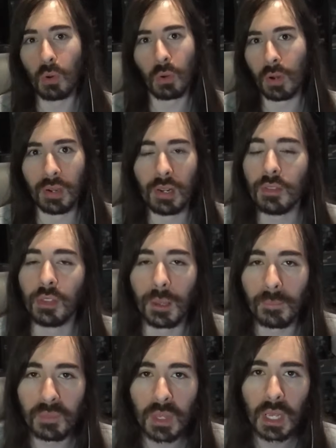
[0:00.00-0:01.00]
or
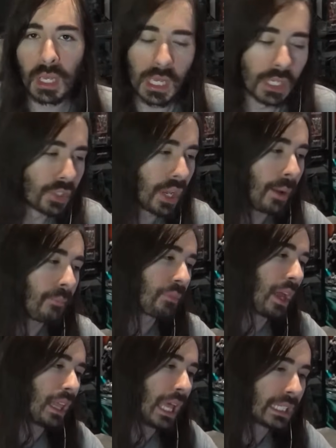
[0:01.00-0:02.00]
anything. So yeah,
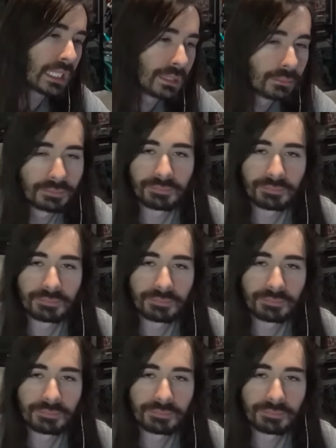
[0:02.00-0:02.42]
I liked it.